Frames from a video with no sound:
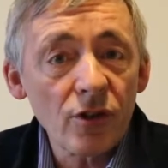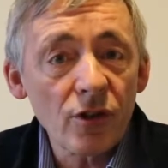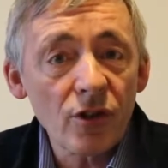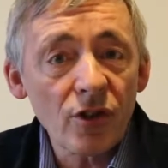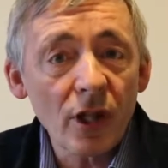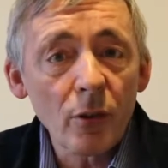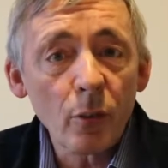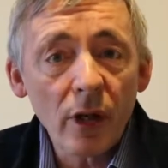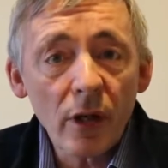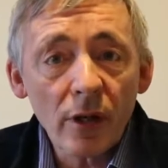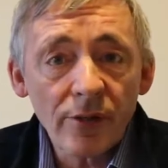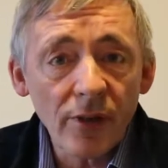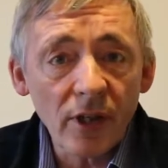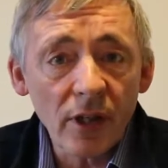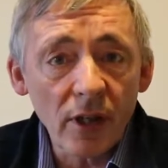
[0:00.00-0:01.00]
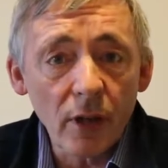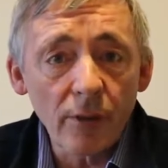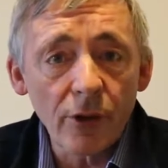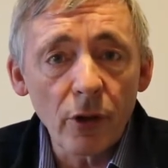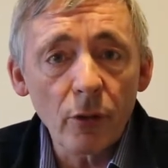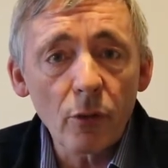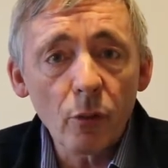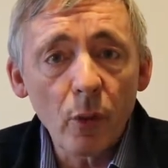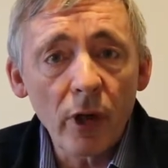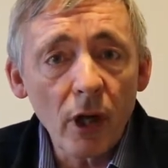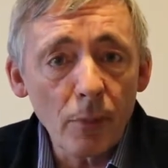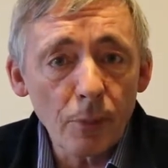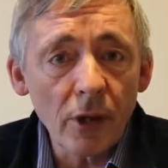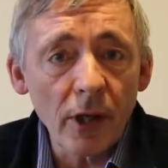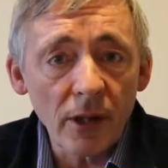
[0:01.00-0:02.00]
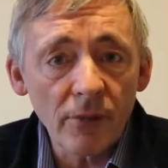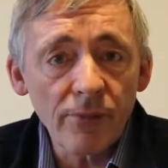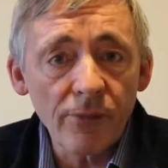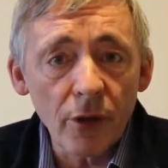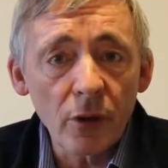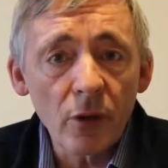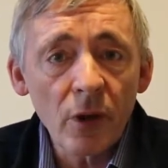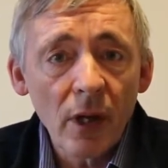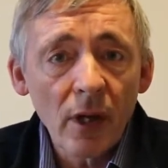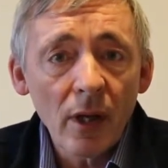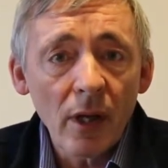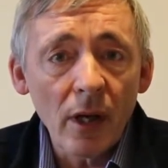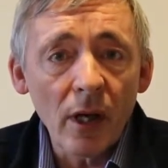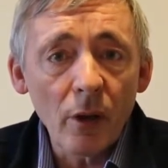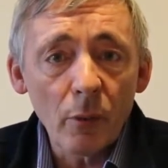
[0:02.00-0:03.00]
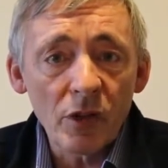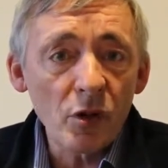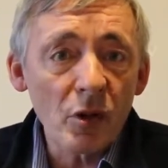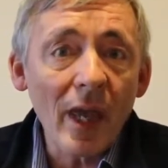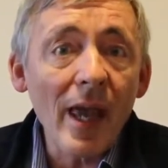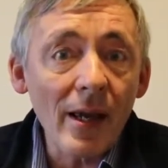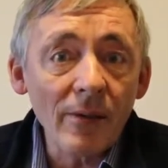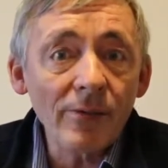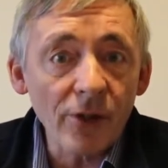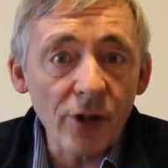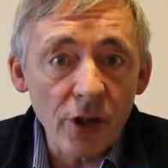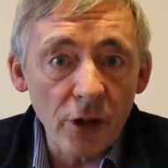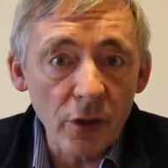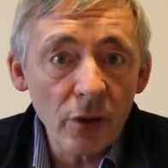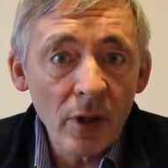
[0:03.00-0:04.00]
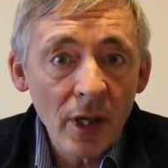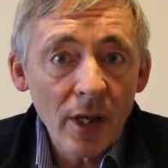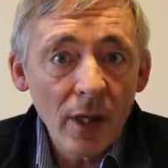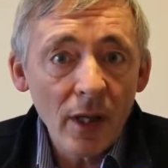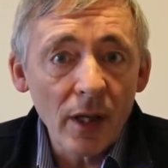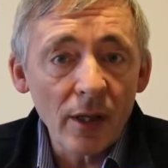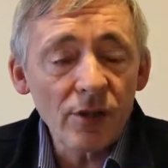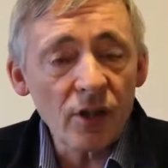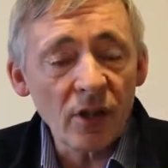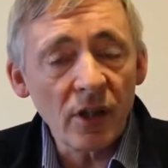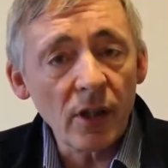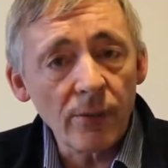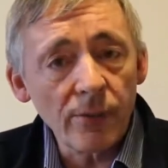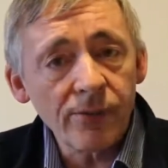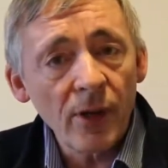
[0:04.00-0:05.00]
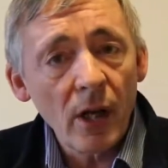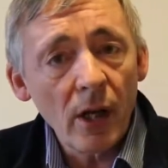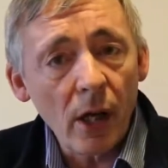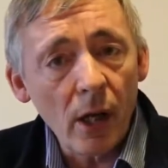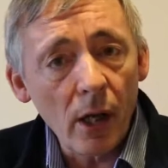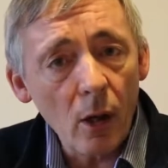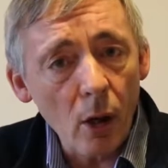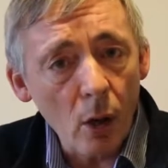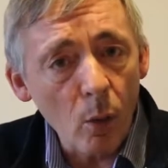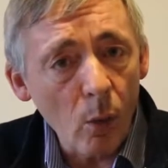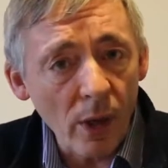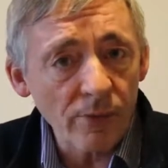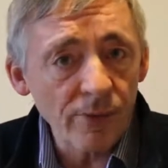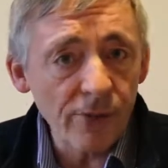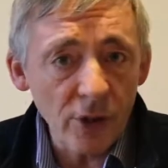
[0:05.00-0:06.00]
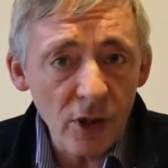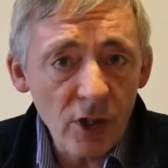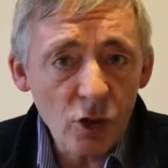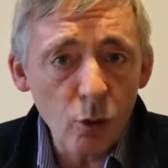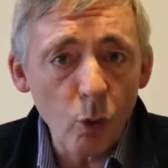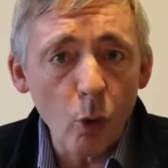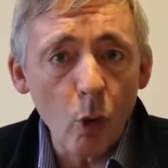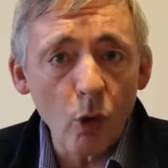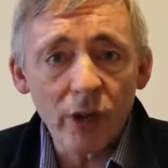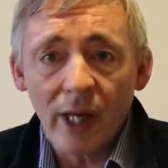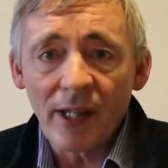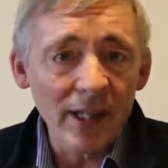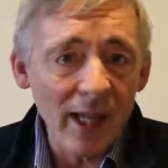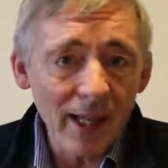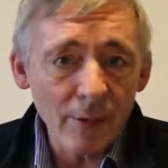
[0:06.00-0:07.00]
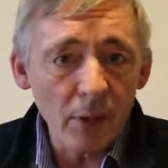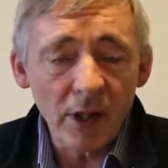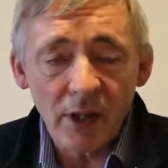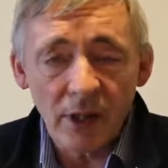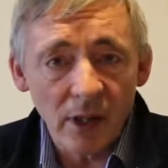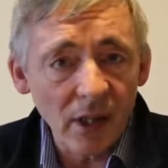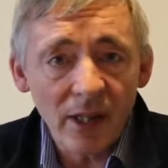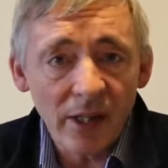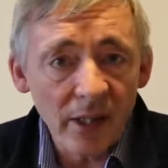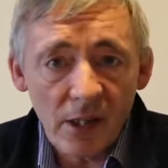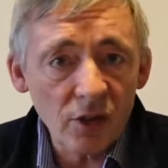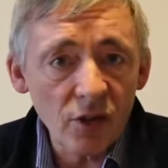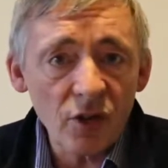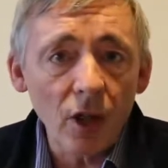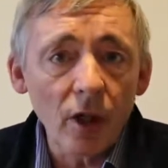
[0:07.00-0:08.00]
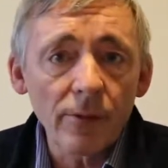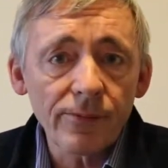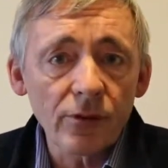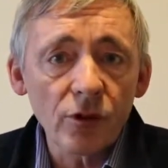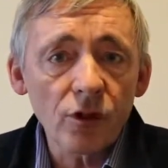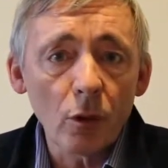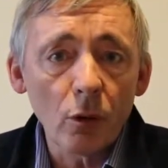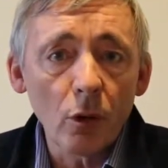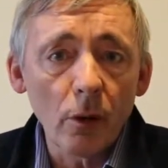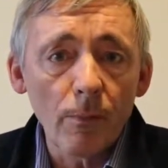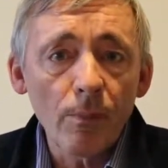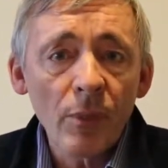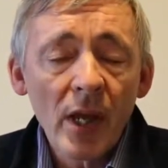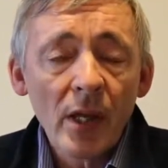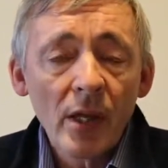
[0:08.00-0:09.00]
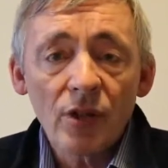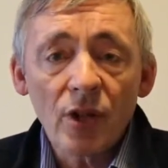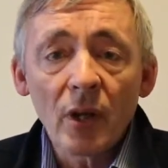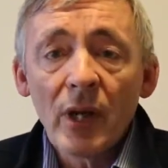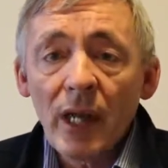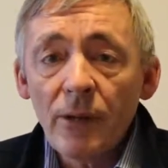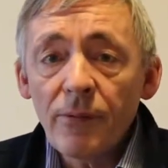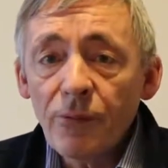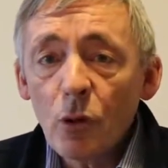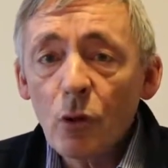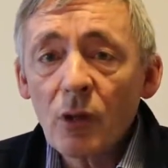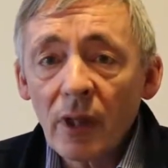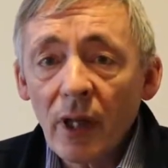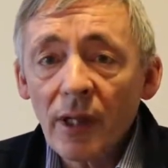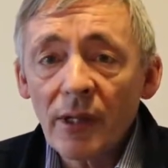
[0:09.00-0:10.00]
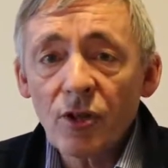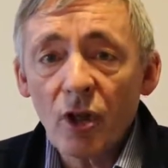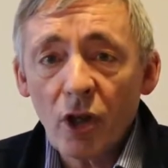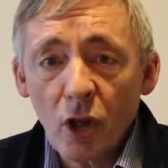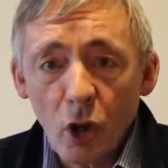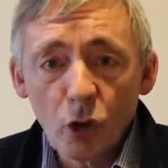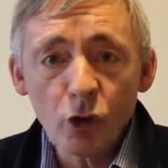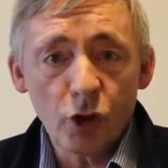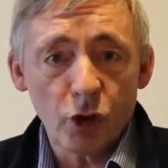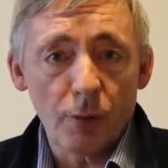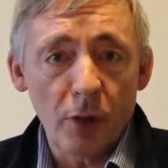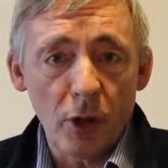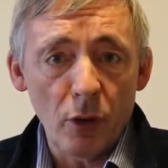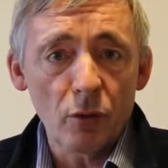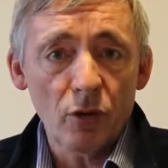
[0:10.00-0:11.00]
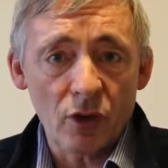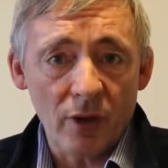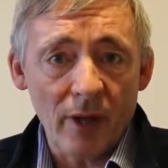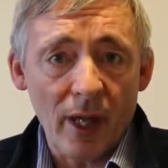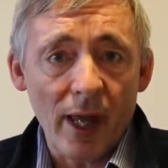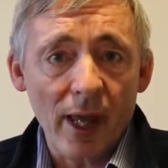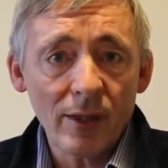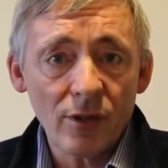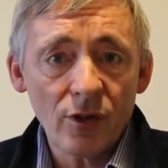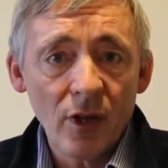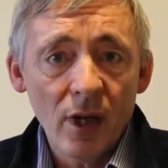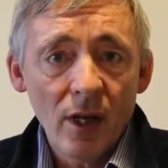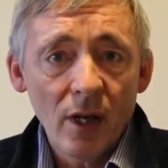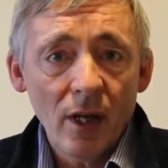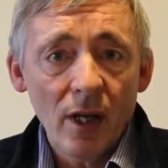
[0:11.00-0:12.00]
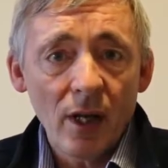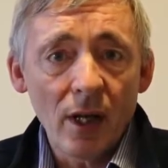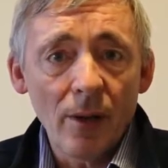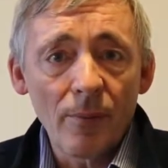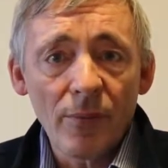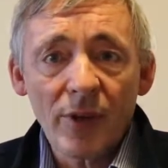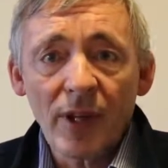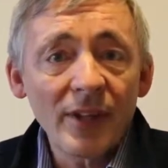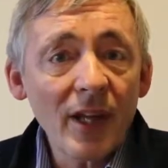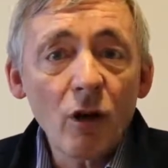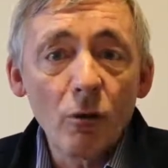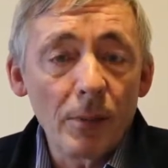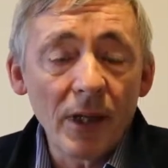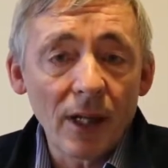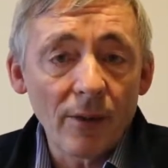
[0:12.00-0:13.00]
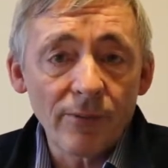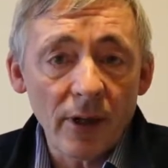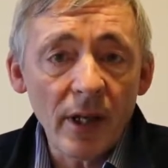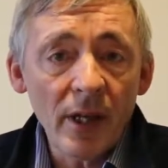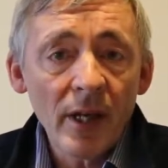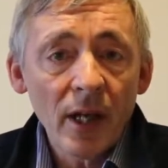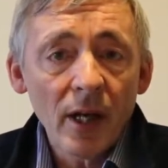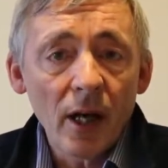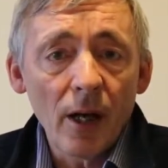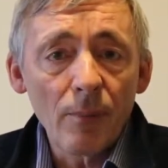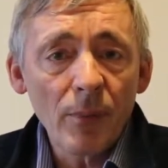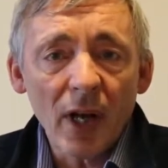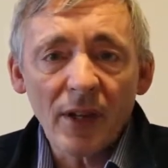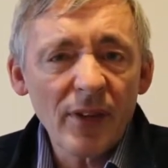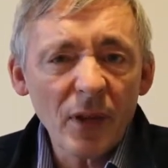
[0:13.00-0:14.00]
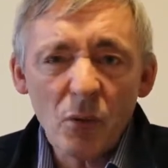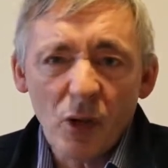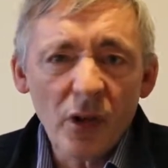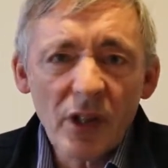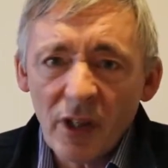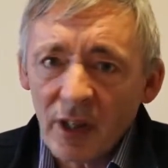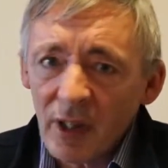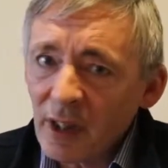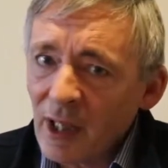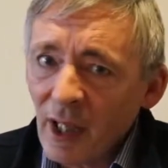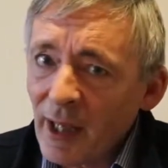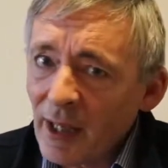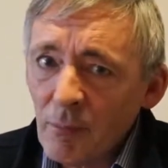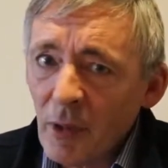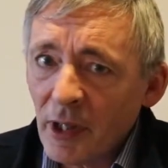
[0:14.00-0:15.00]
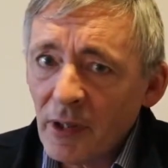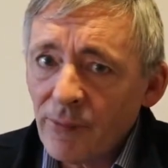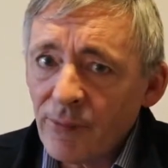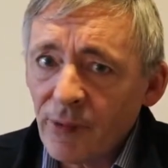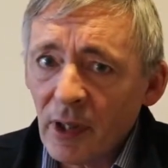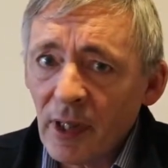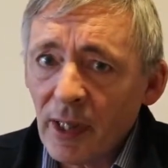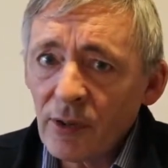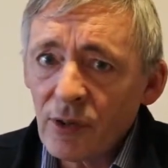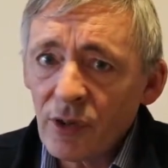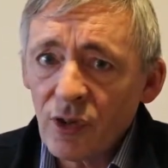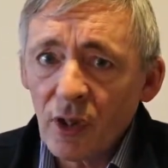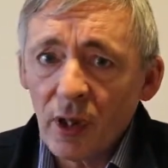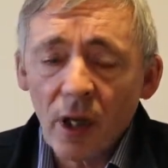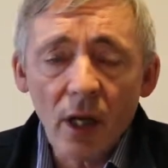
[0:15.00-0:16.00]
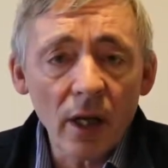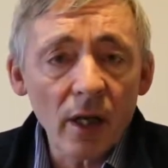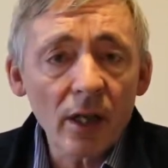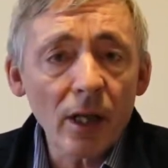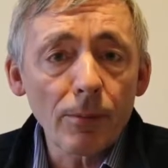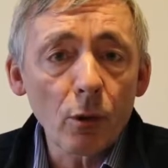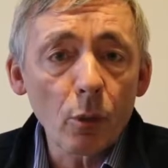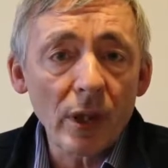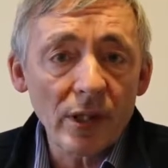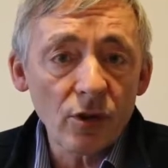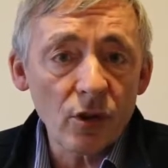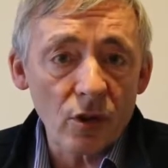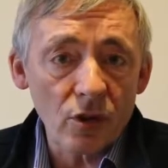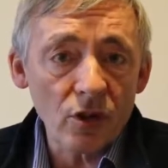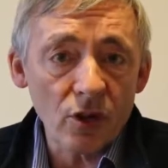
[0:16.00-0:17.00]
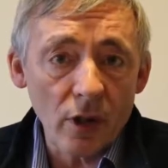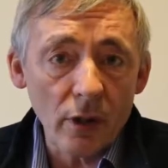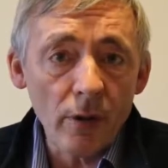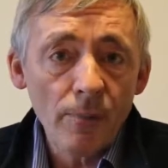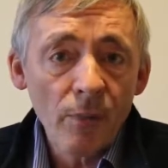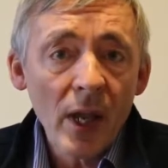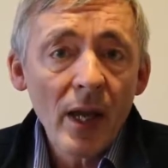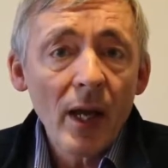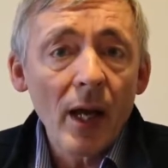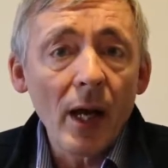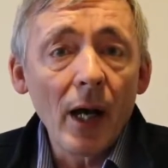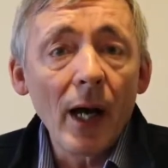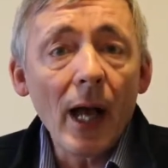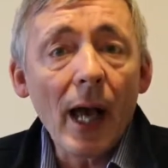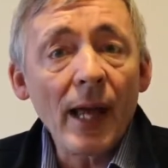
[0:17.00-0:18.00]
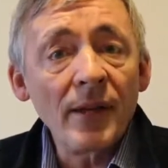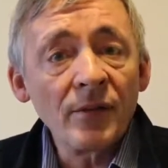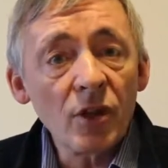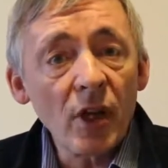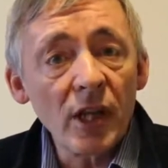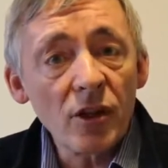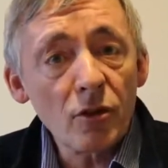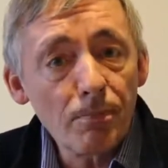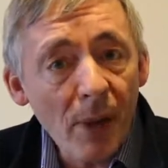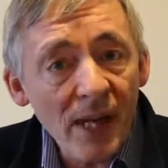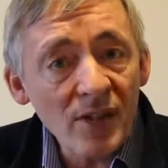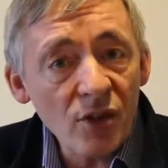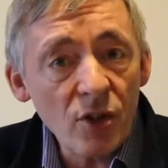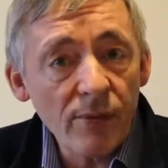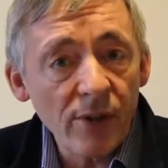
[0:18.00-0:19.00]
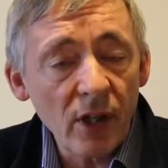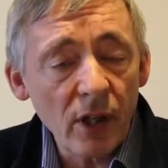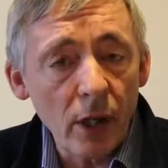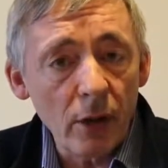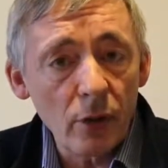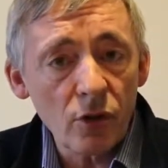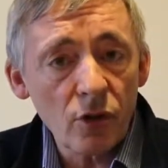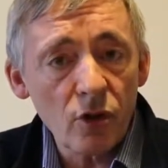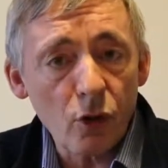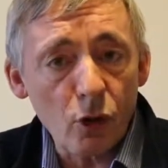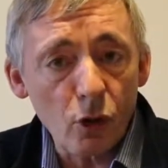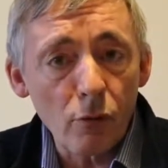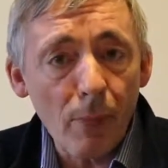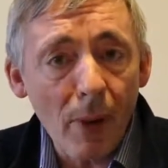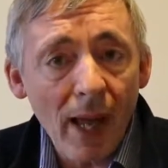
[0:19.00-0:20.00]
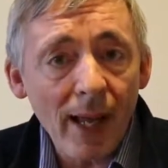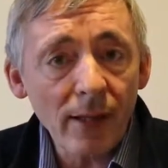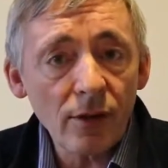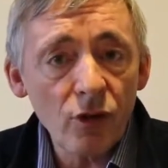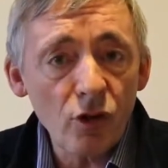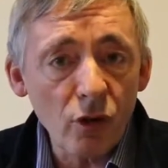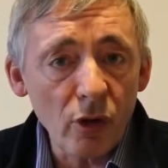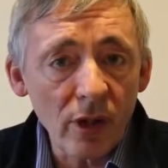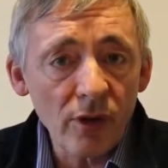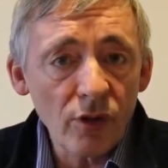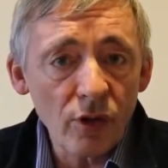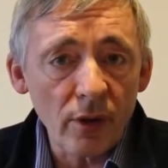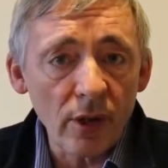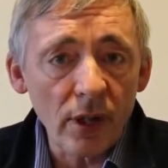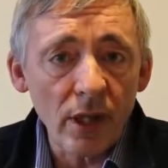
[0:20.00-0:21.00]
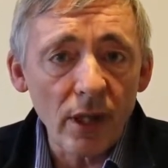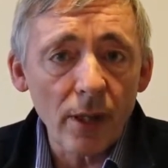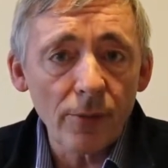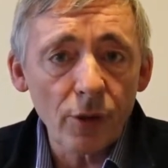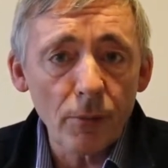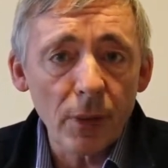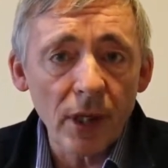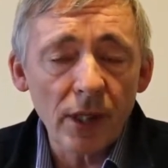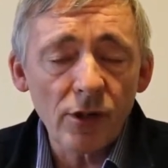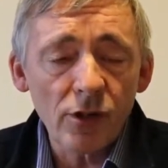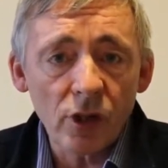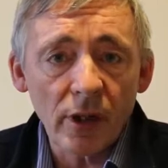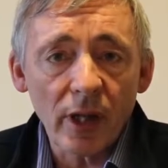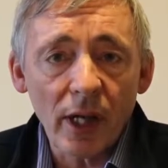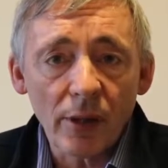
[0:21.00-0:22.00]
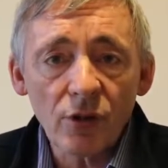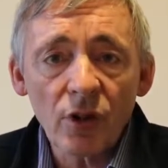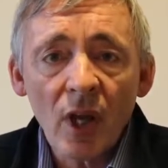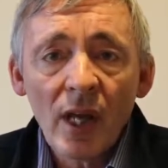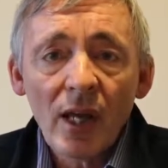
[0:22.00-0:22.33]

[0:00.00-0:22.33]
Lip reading: to say we are thinking of you, we are praying for you, we do care for you, to give one for each ward and the admin and the cleaning staff and so on. So if you'd like to contribute to that, then that would be lovely. I think we're only going to collect money for the next couple of weeks or so. And it's best if it goes through back straight to the BH account.